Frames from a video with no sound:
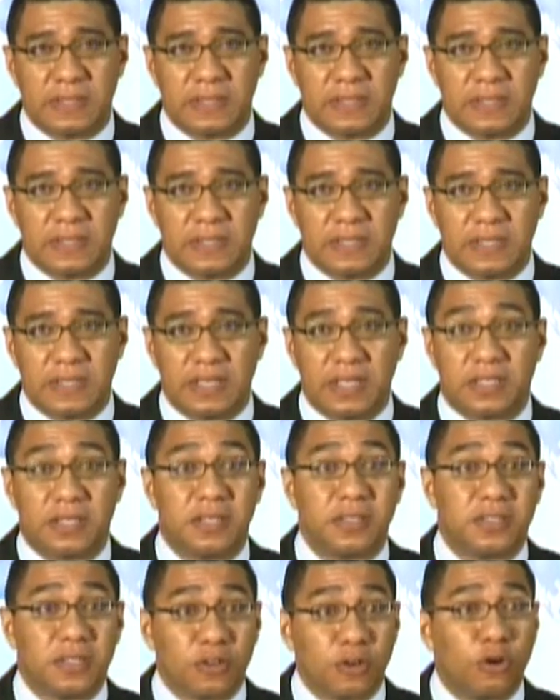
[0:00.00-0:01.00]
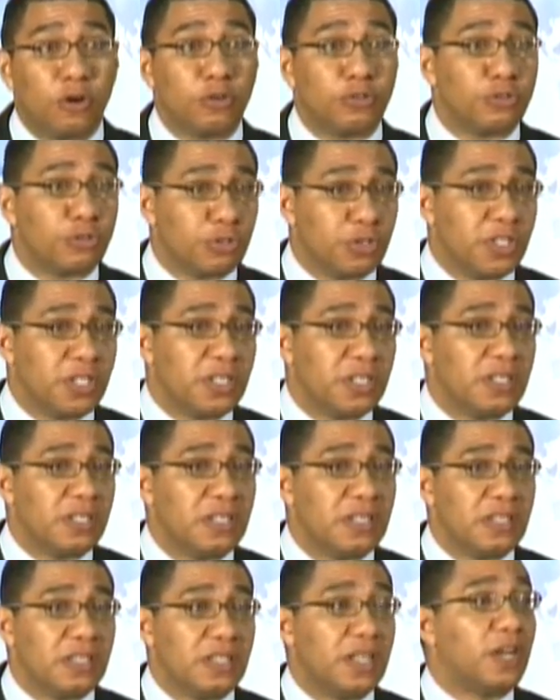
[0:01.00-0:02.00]
it is the country
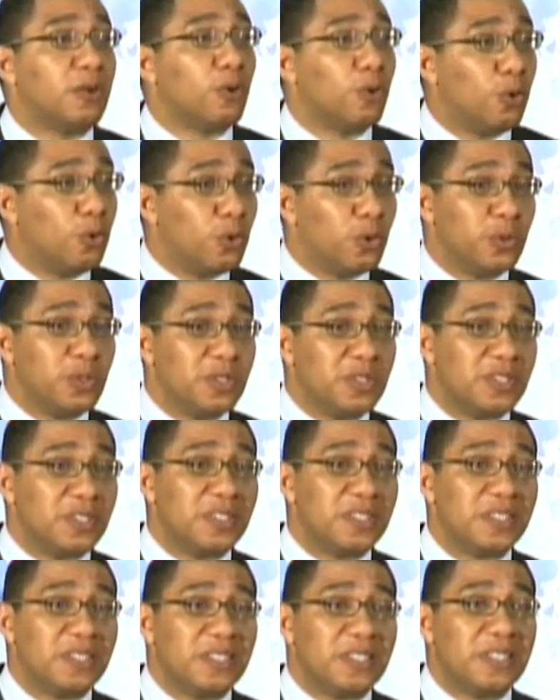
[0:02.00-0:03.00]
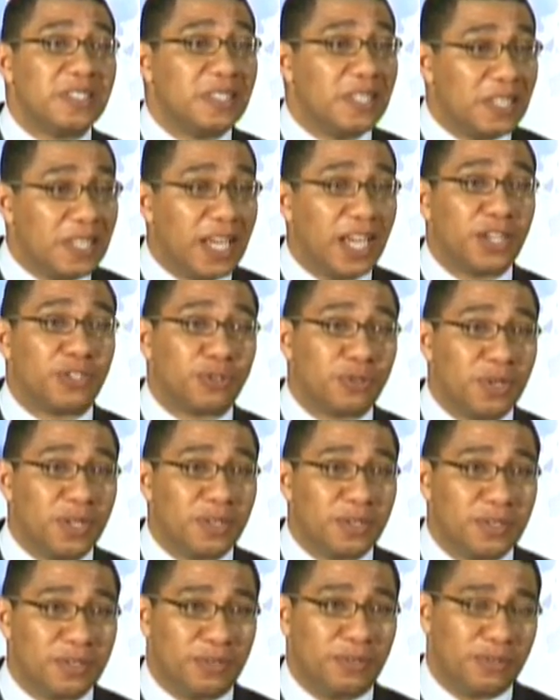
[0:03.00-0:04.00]
that owns the natural
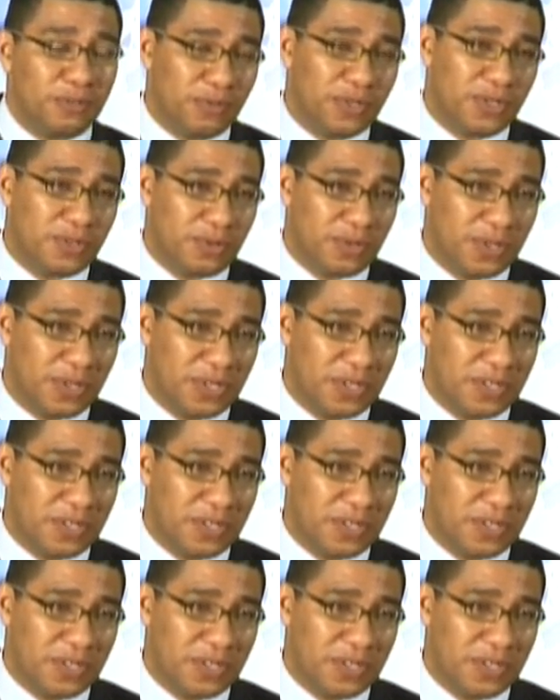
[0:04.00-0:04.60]
resource.